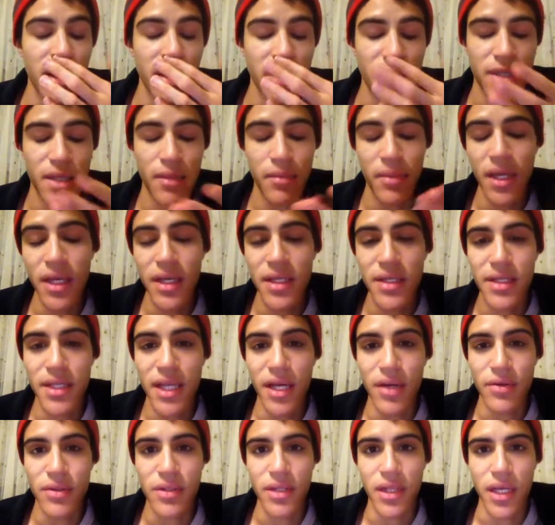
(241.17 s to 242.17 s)
To me, it
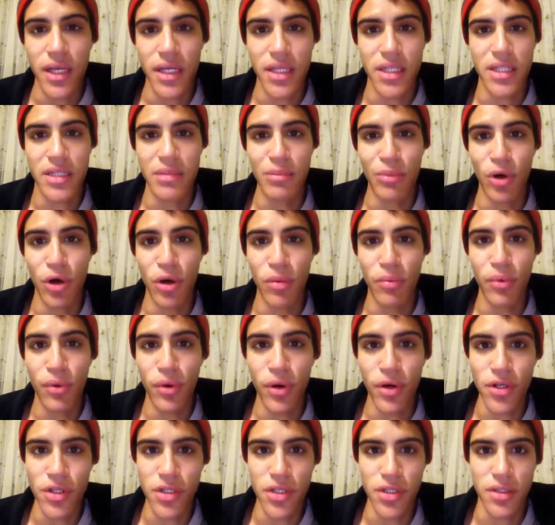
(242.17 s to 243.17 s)
sounds like small
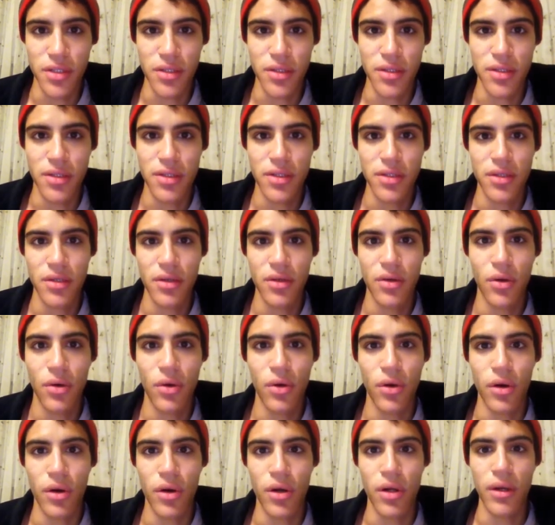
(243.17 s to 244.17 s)
portions,
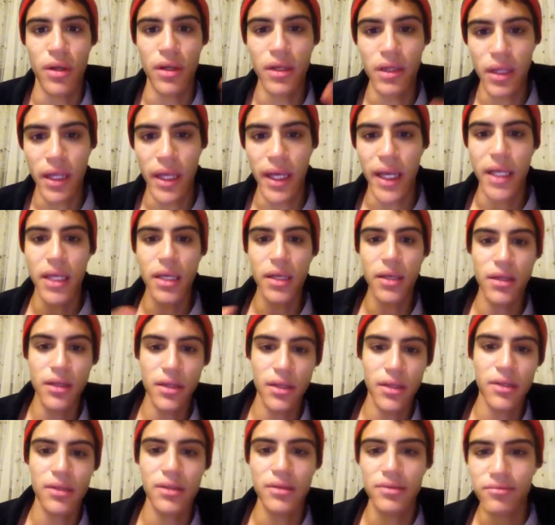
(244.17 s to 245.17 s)
or like,
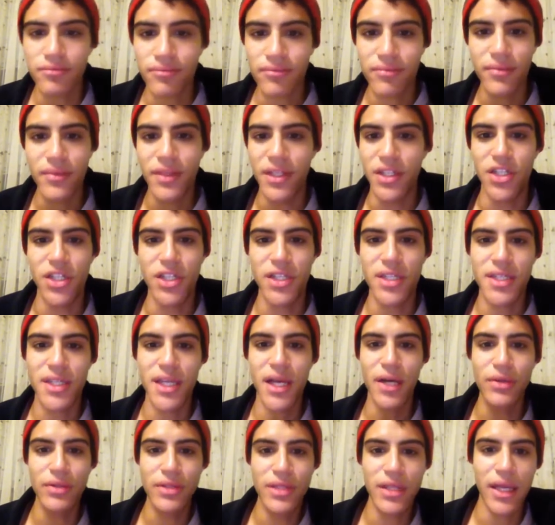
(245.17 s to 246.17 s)
it just
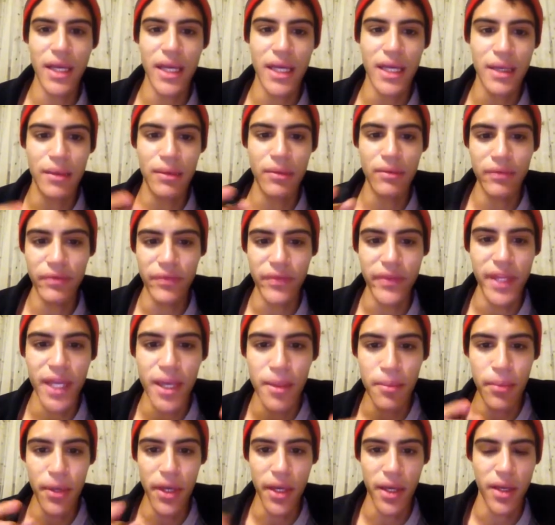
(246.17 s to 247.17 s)
sounds like
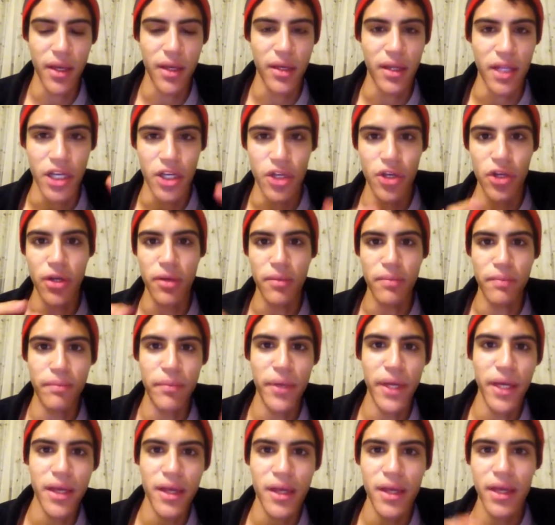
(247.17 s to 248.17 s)
nitpicking, like you're
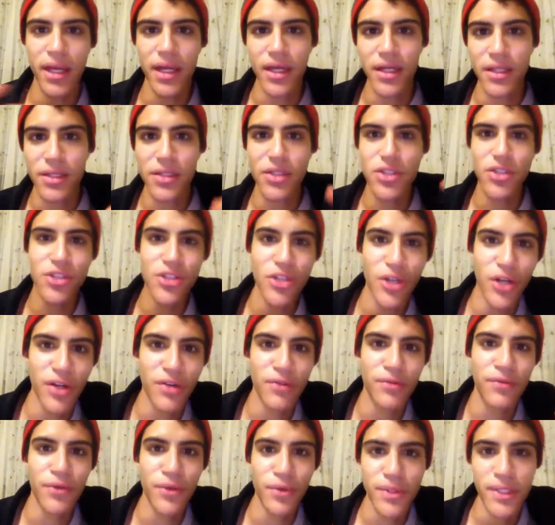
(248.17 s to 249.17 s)
picking at certain
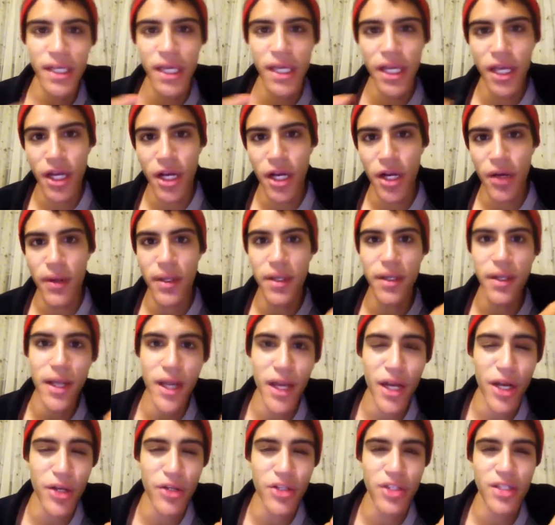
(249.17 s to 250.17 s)
foods here and
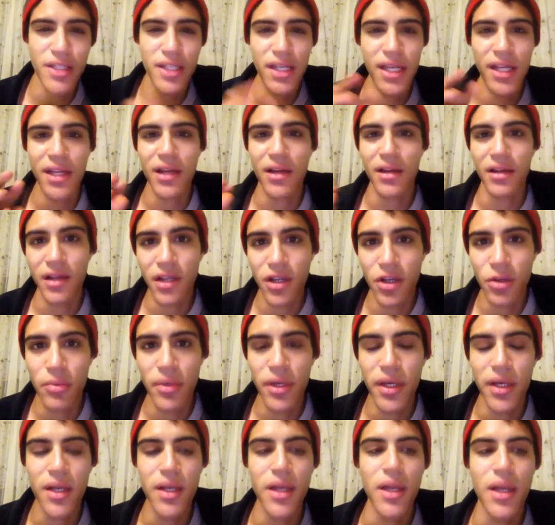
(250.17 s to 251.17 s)
there and just eating a little
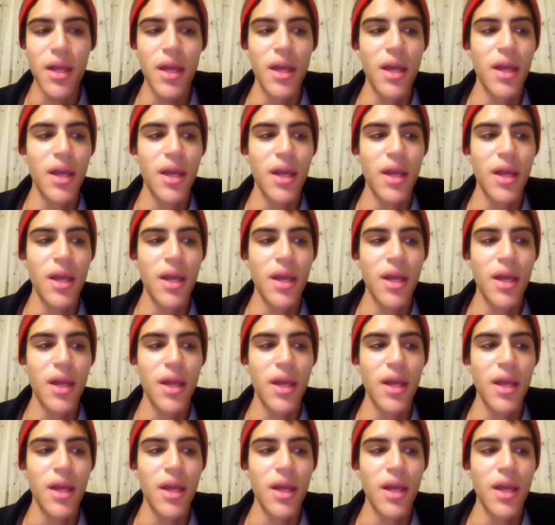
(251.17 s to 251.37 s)
bit.